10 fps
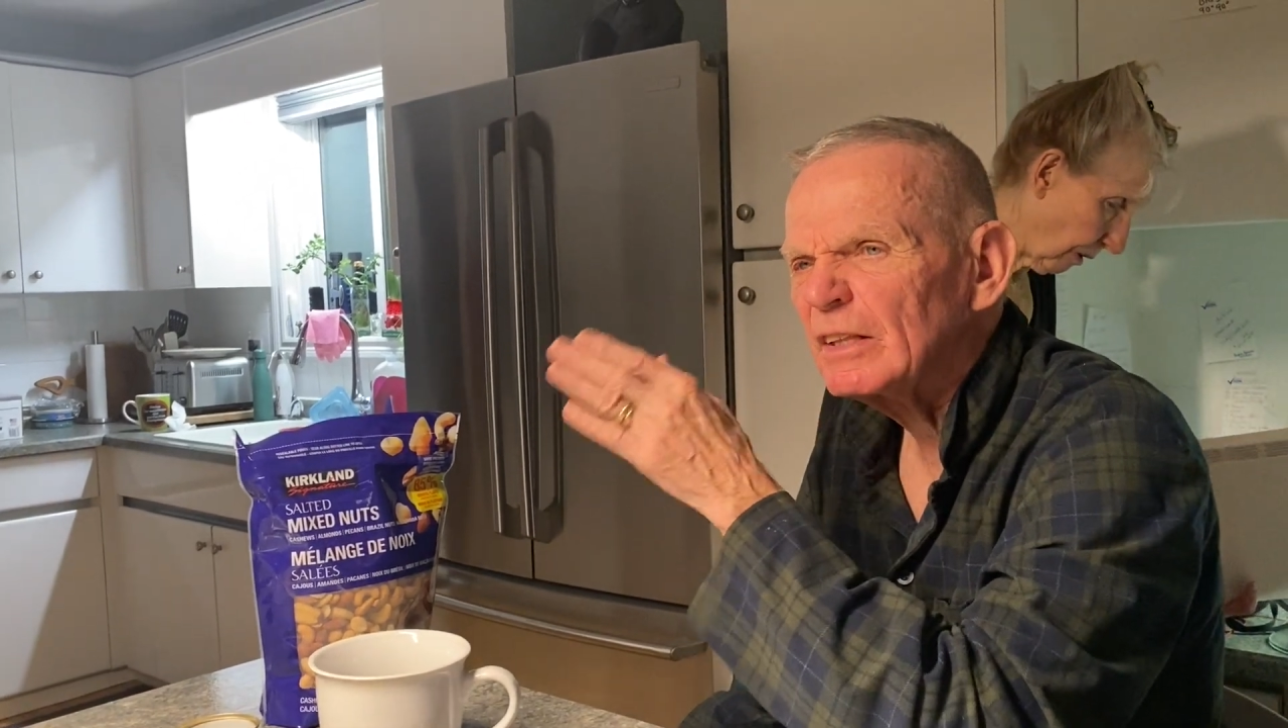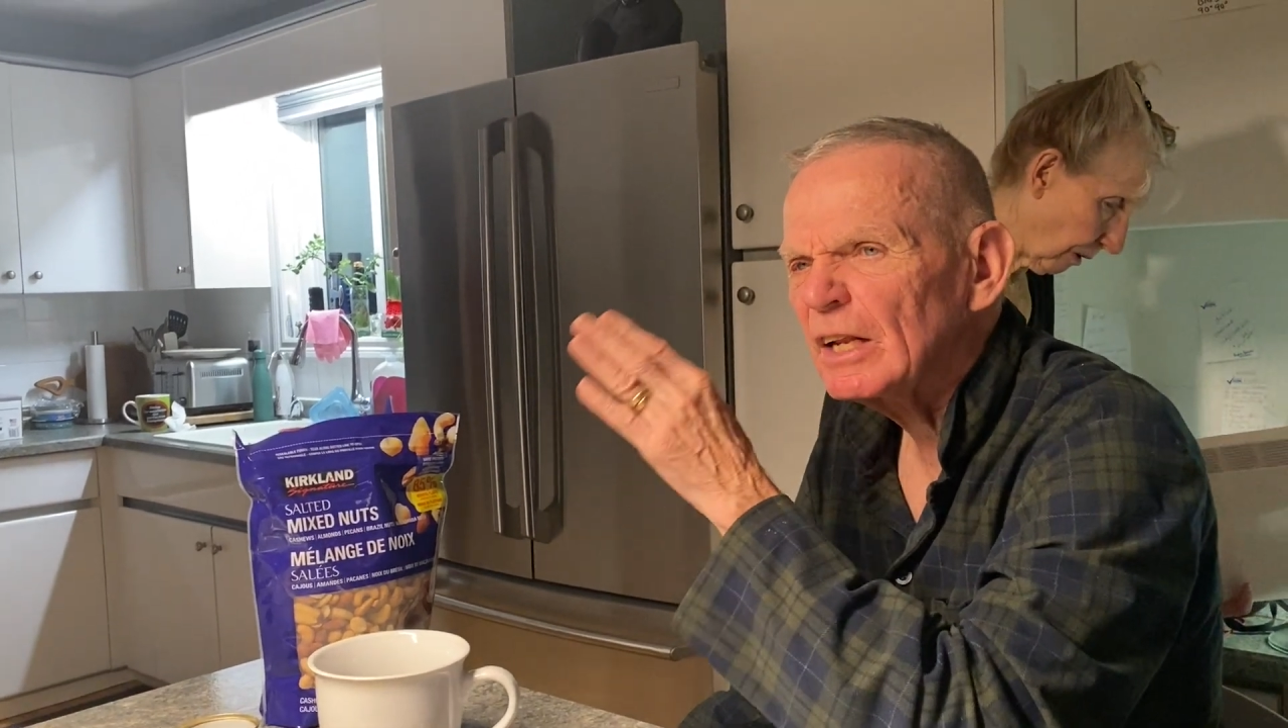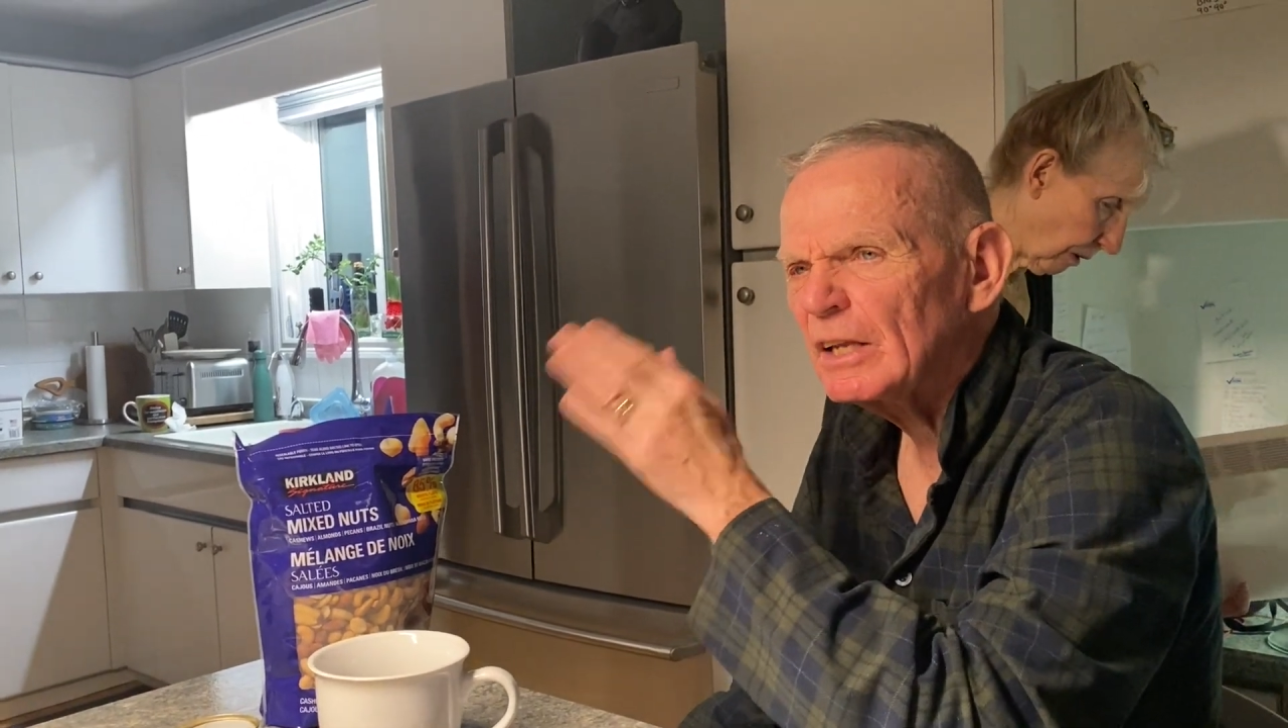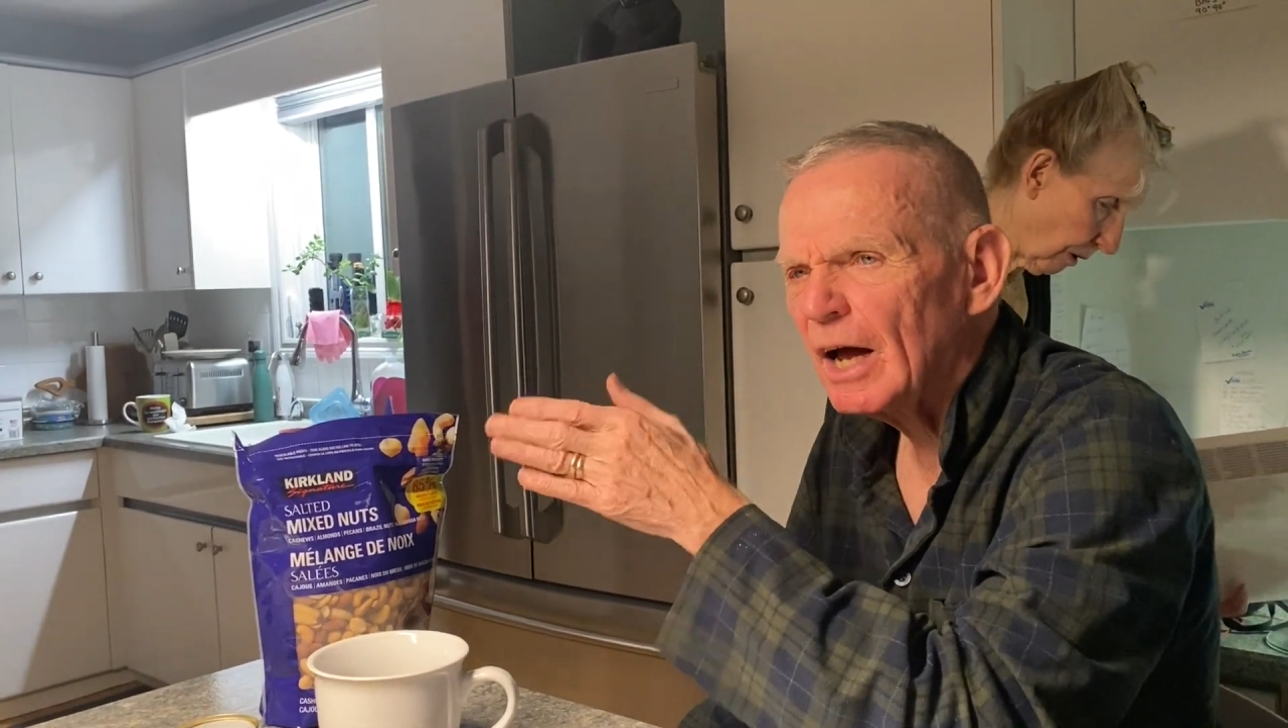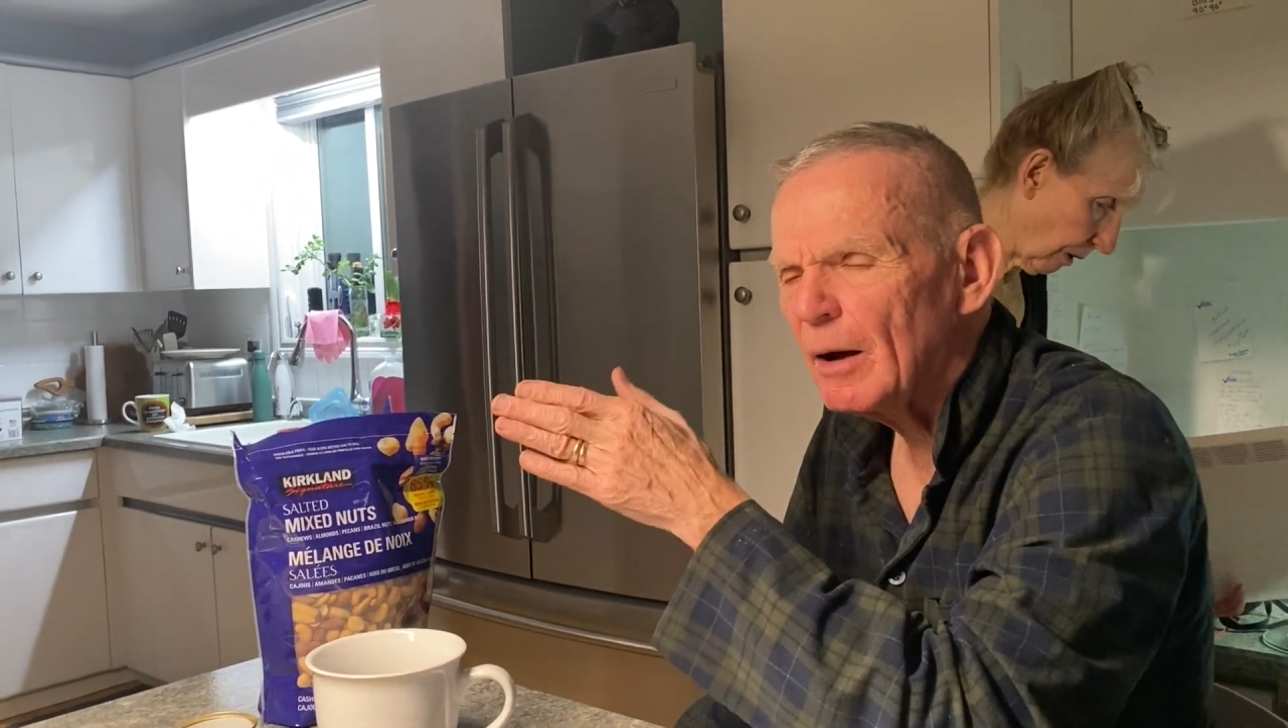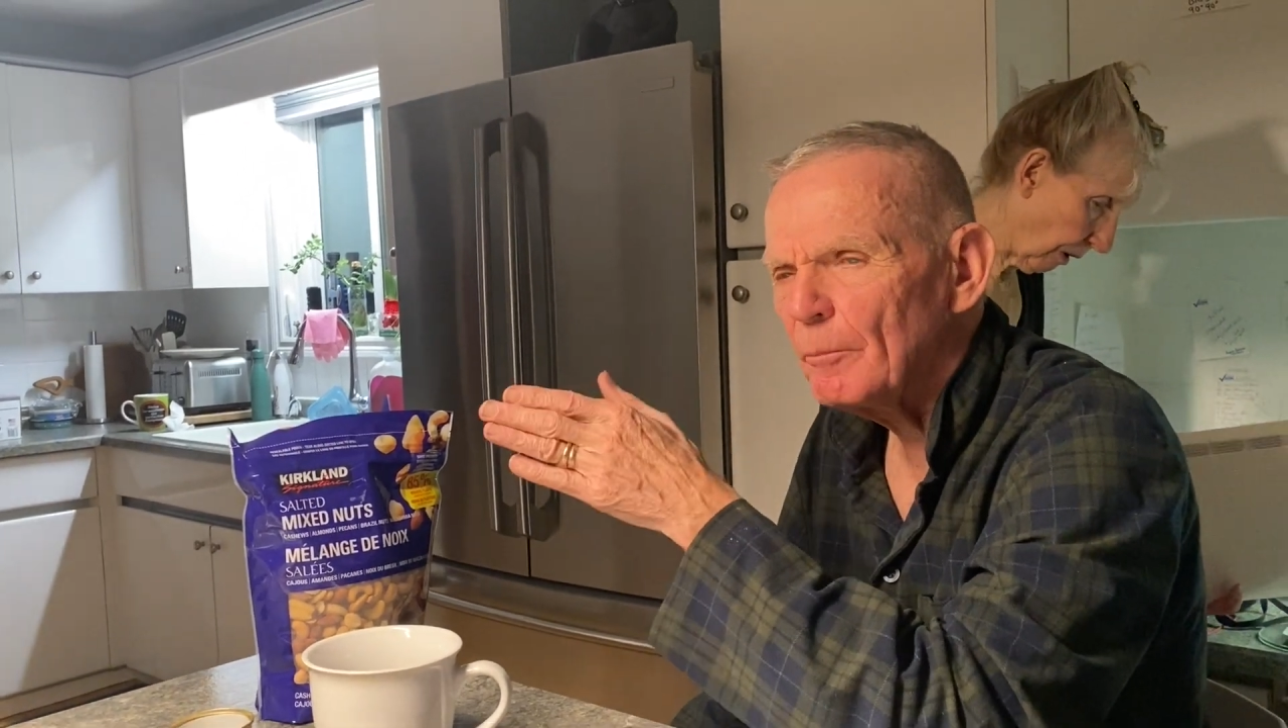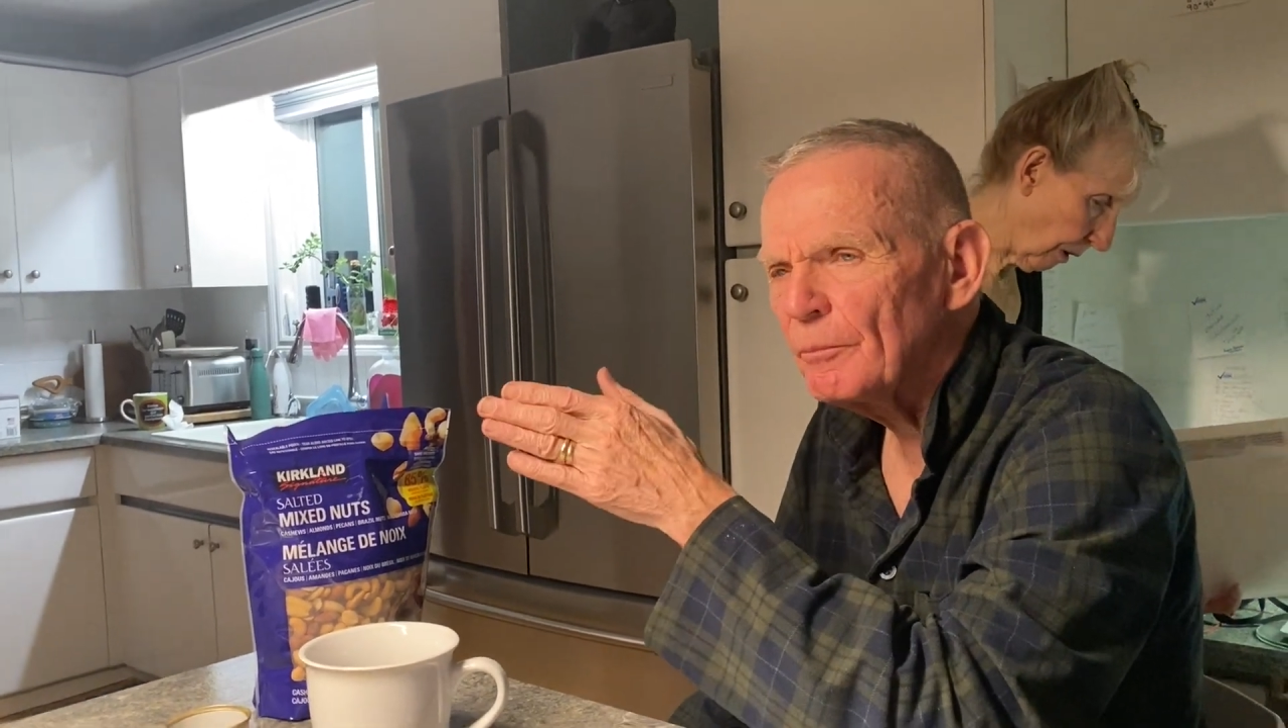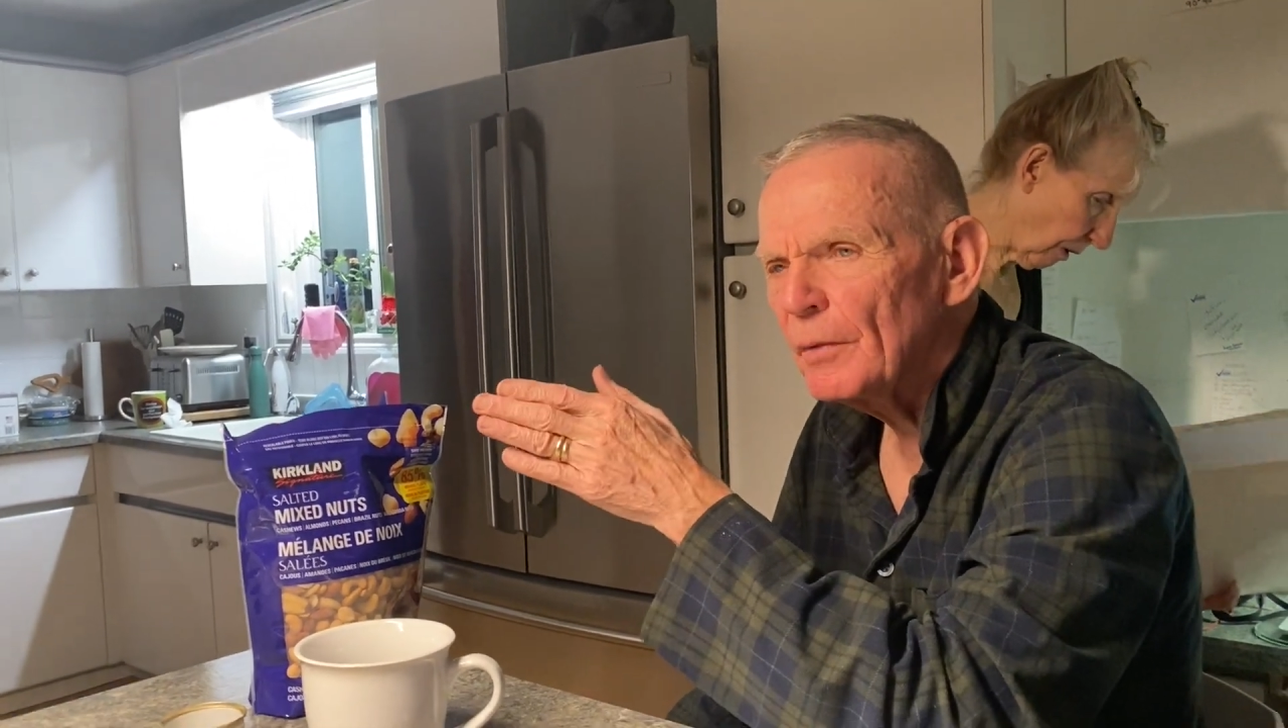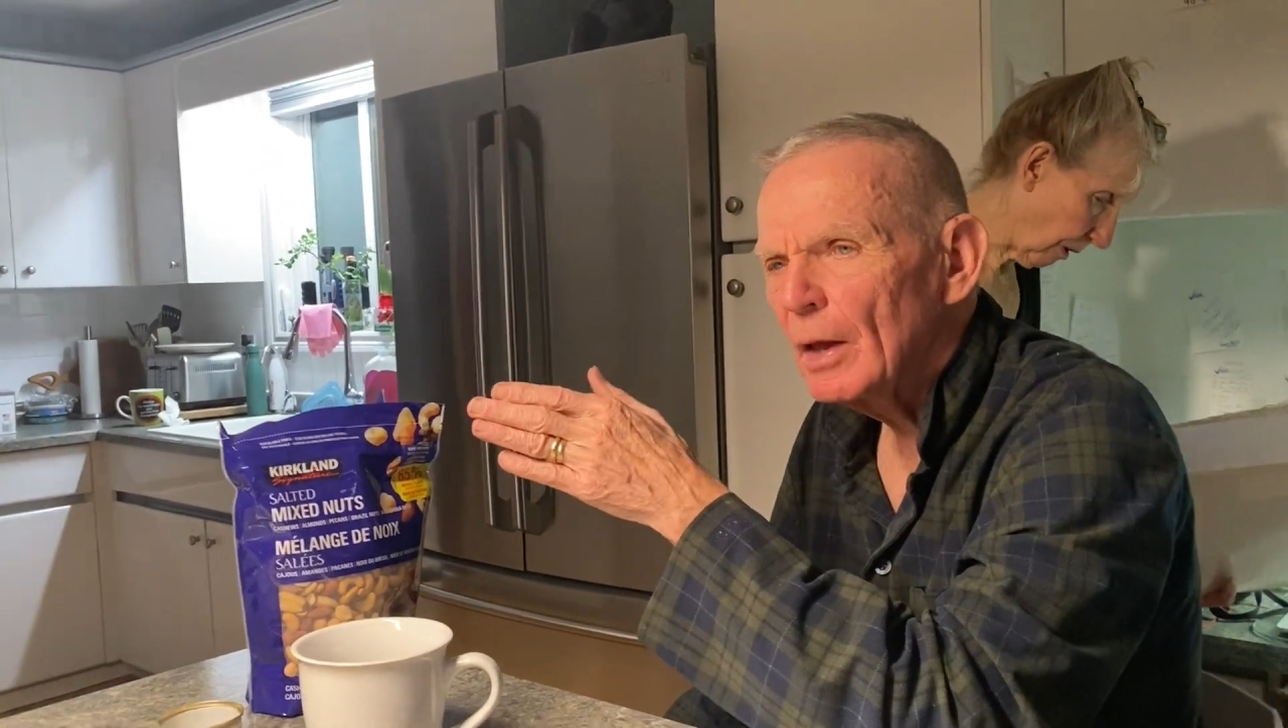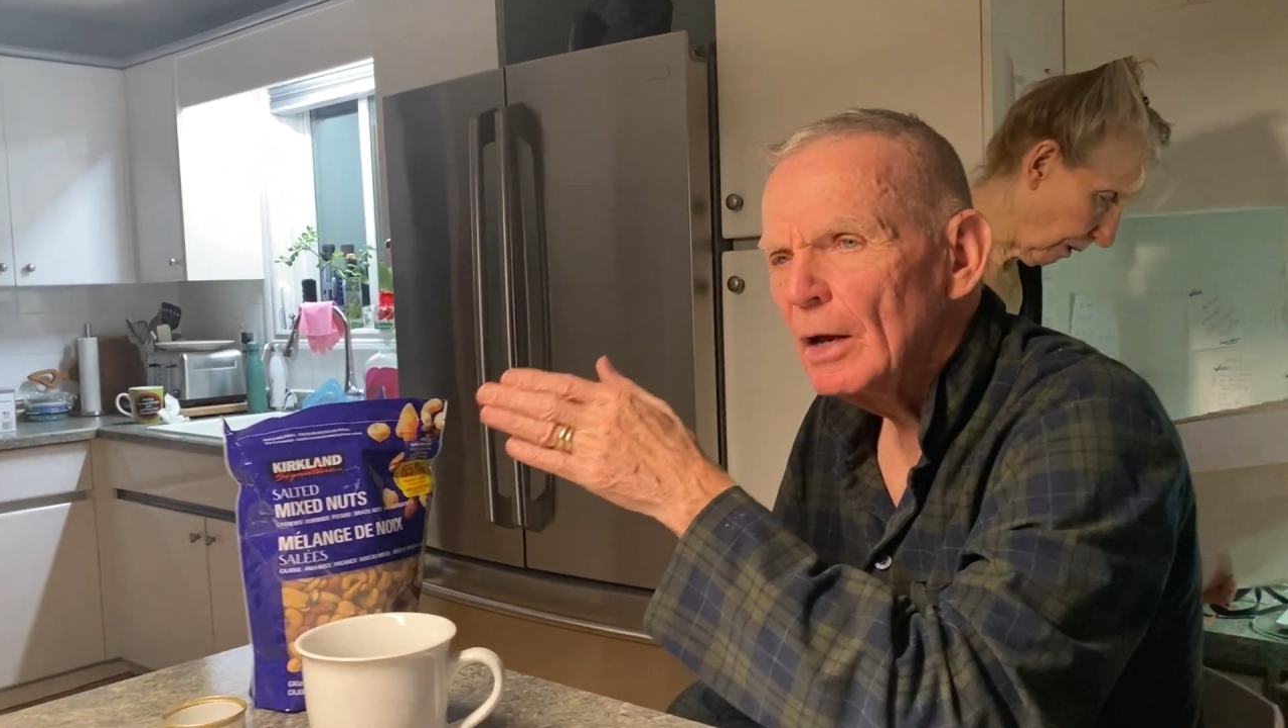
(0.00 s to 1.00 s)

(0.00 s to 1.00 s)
the dump